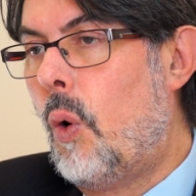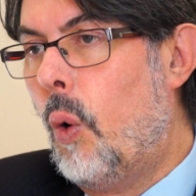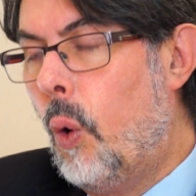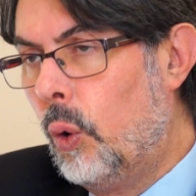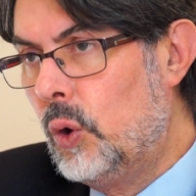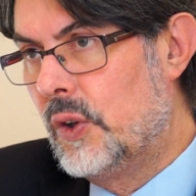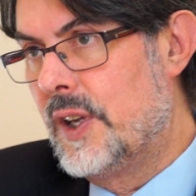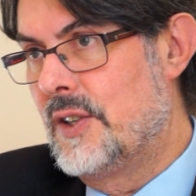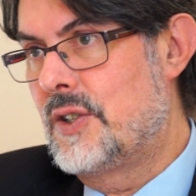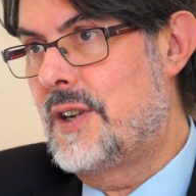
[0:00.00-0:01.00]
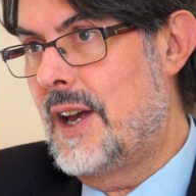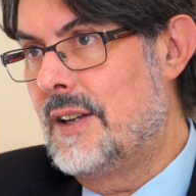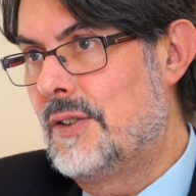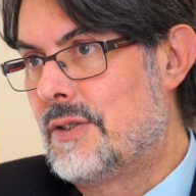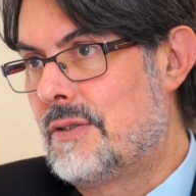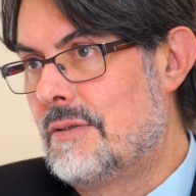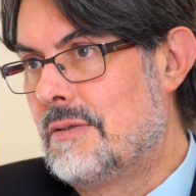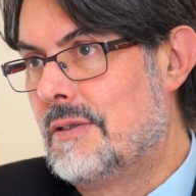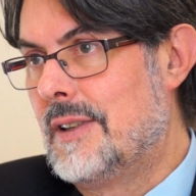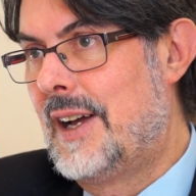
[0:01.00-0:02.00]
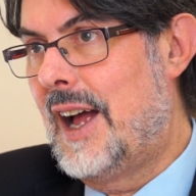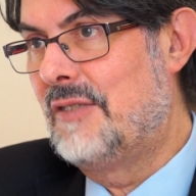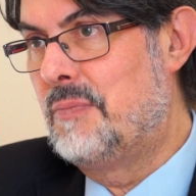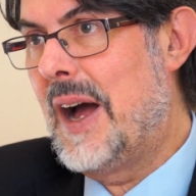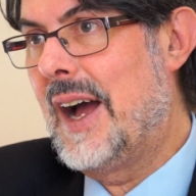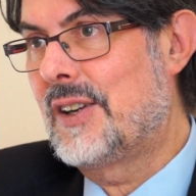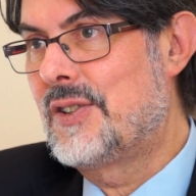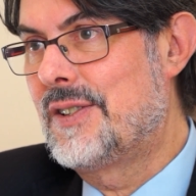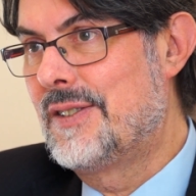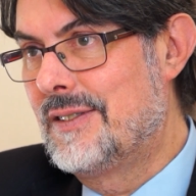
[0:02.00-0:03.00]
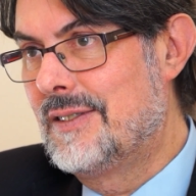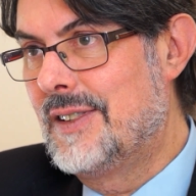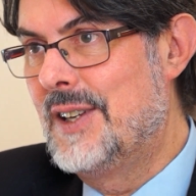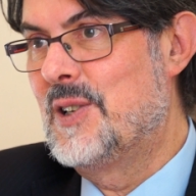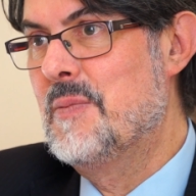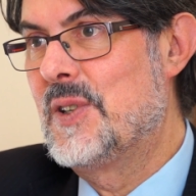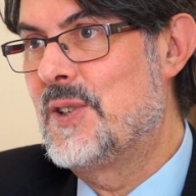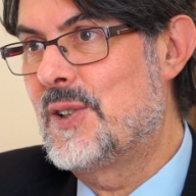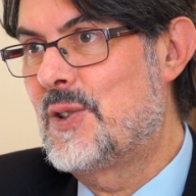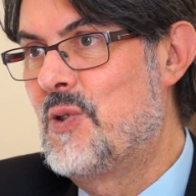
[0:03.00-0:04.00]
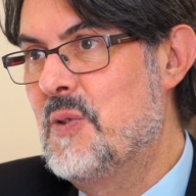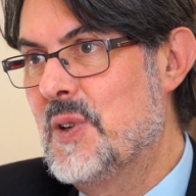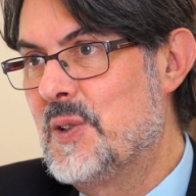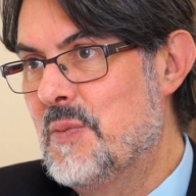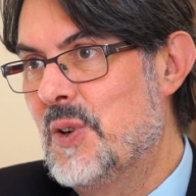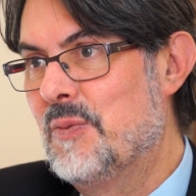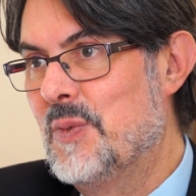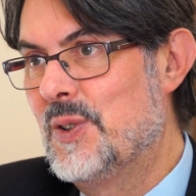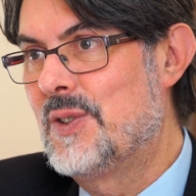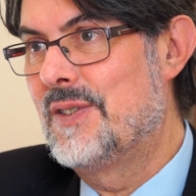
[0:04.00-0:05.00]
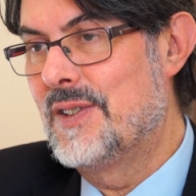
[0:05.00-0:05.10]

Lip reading: all these states have backed Islamist extremist movements.